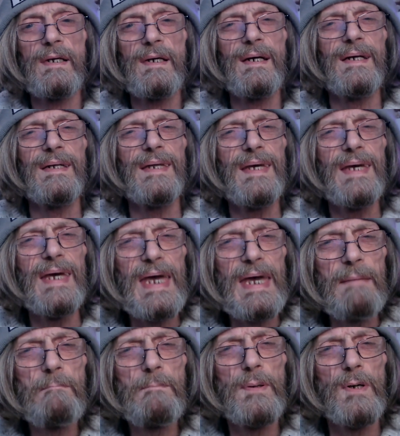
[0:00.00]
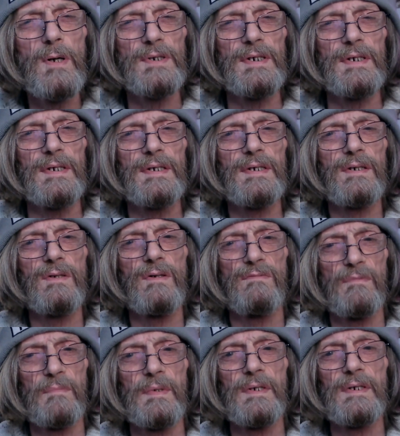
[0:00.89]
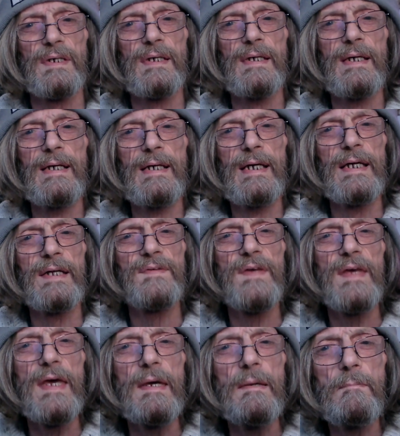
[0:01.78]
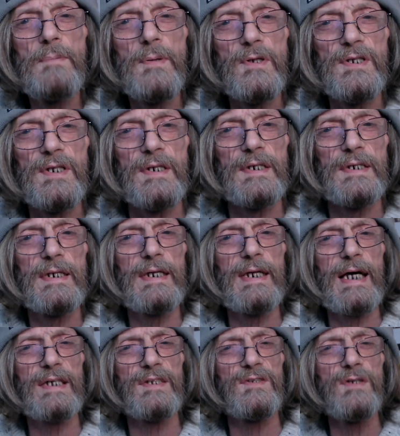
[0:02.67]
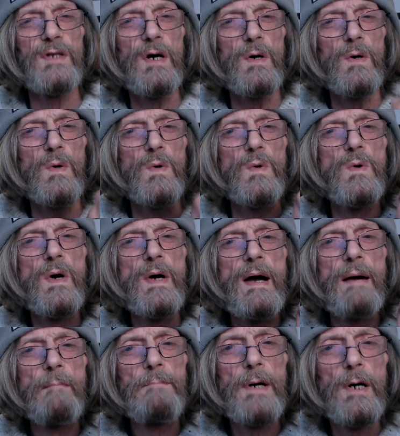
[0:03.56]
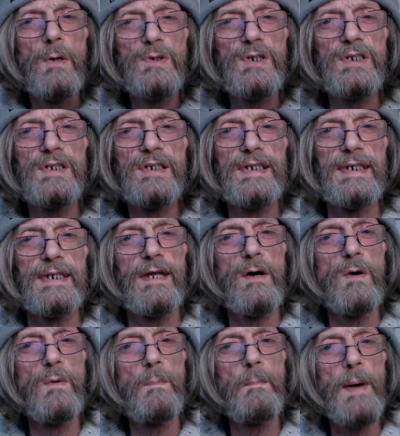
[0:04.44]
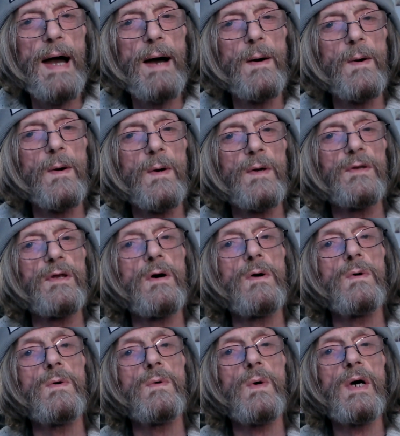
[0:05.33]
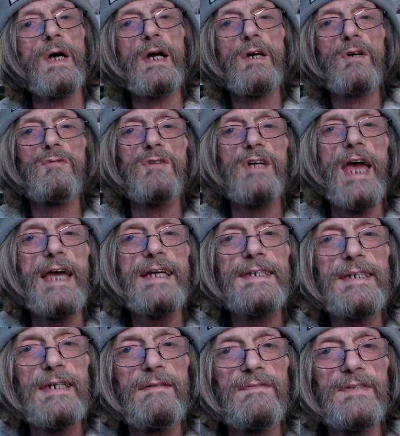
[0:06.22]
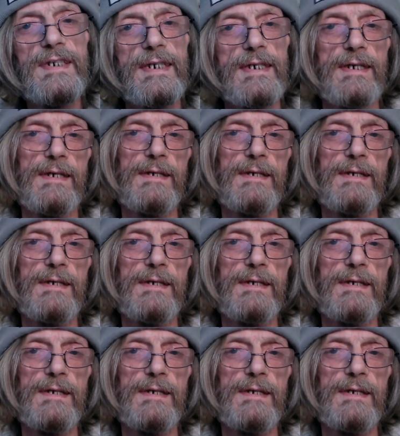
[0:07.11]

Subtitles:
An impotent government. It's impotent. It has no potency, no power, no creativity.